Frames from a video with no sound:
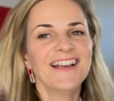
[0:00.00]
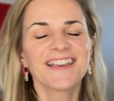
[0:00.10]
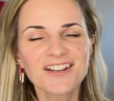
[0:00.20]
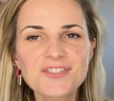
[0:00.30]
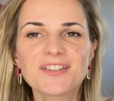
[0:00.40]

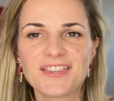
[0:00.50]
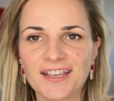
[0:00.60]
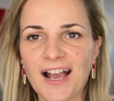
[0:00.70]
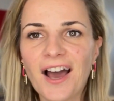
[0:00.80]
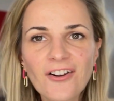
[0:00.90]
here's the
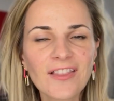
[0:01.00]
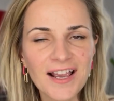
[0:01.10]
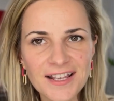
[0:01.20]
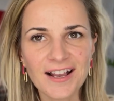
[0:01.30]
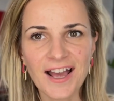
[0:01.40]
thing. I
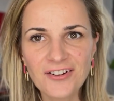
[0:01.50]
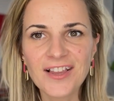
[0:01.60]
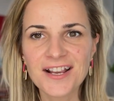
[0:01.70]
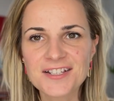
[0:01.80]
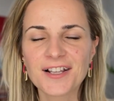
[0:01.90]
don't
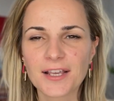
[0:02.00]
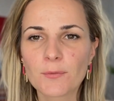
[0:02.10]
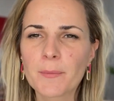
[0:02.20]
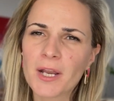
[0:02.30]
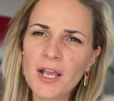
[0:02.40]
like telling
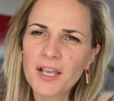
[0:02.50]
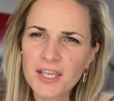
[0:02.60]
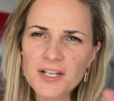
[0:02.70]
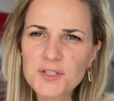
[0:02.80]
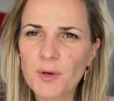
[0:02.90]
women,
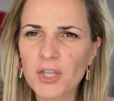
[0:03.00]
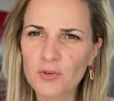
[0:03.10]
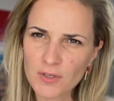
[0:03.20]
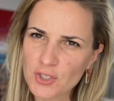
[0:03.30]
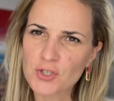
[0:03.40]
here's what you
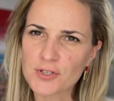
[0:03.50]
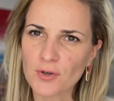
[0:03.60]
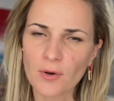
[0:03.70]
need to do.